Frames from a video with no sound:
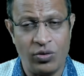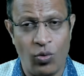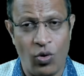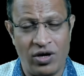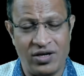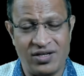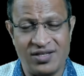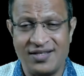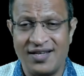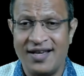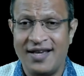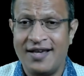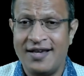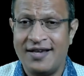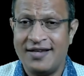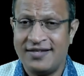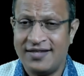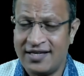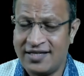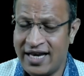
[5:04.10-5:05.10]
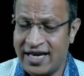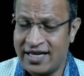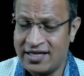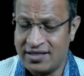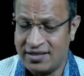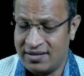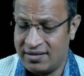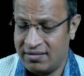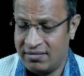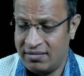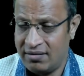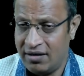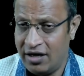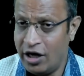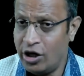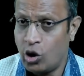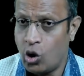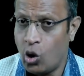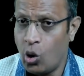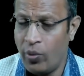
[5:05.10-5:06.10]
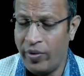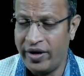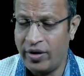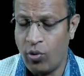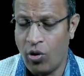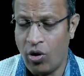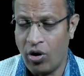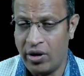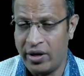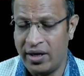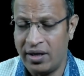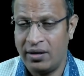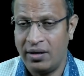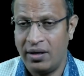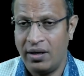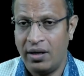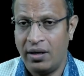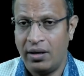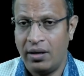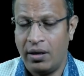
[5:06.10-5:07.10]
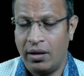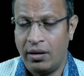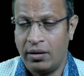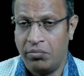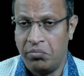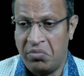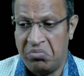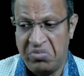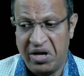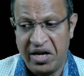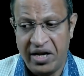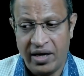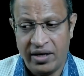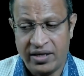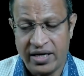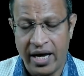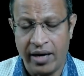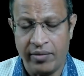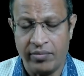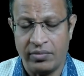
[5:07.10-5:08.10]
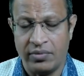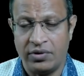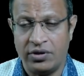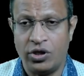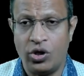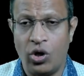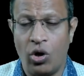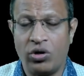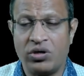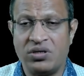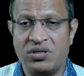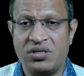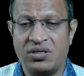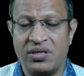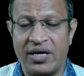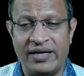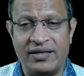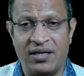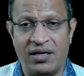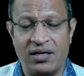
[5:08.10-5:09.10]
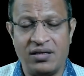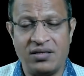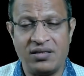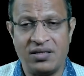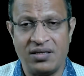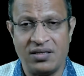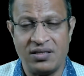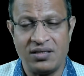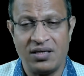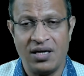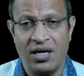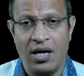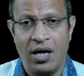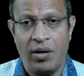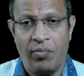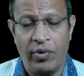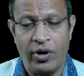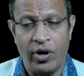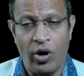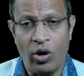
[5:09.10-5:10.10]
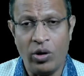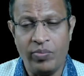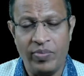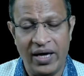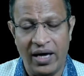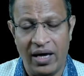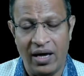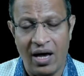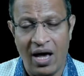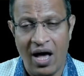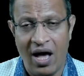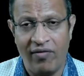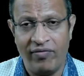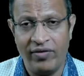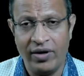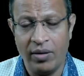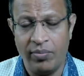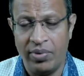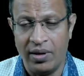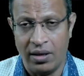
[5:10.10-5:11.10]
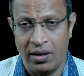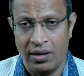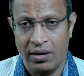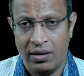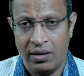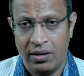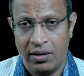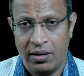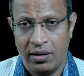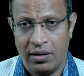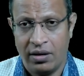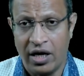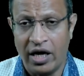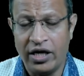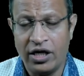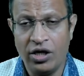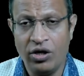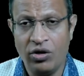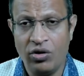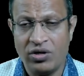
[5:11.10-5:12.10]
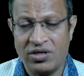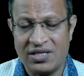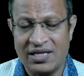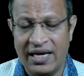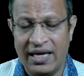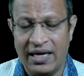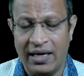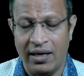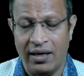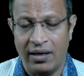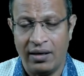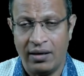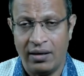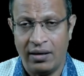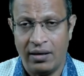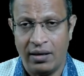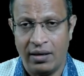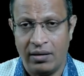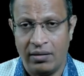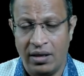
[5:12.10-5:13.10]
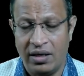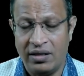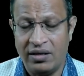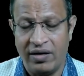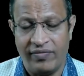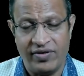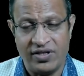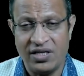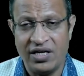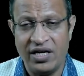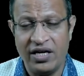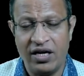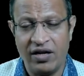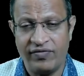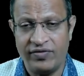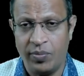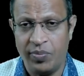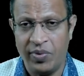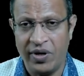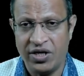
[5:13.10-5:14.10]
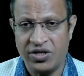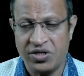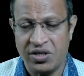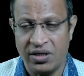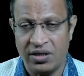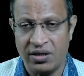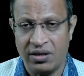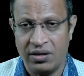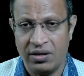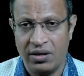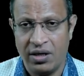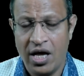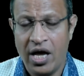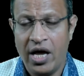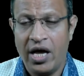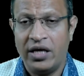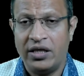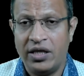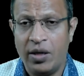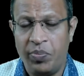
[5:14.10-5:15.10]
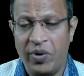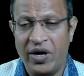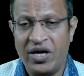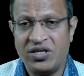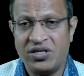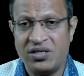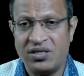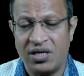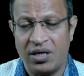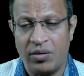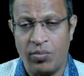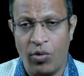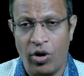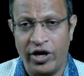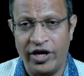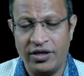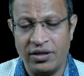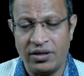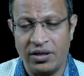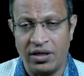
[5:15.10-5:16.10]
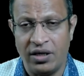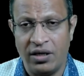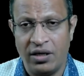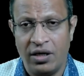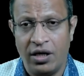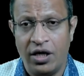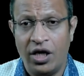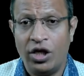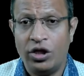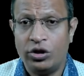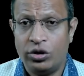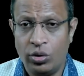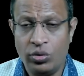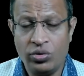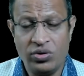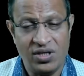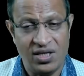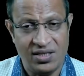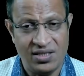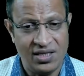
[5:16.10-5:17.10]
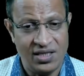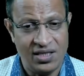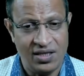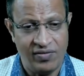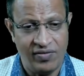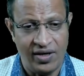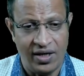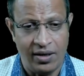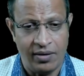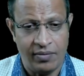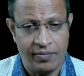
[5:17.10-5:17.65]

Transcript: wards, such as in COVID ward, many a time the doctors and the nurses may not be available continuously in the vicinity of the patient. The patients are monitored through CCTV.